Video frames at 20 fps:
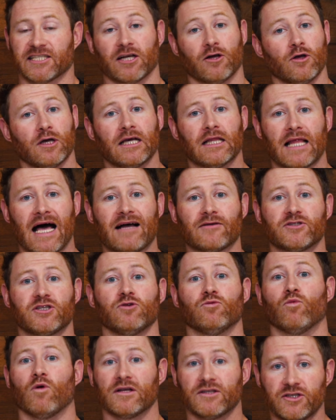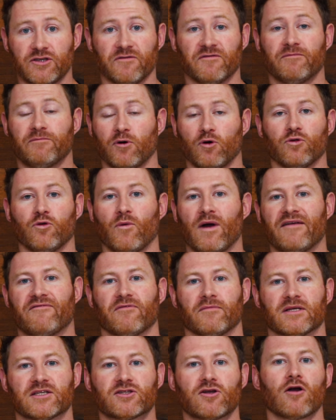It only allows you, once you've pulled away
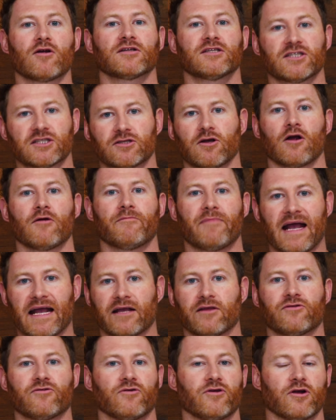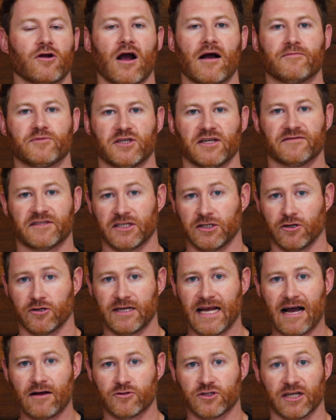from the start, to start banging through your upshifts and your
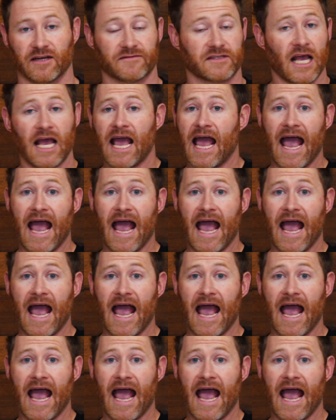downshifts.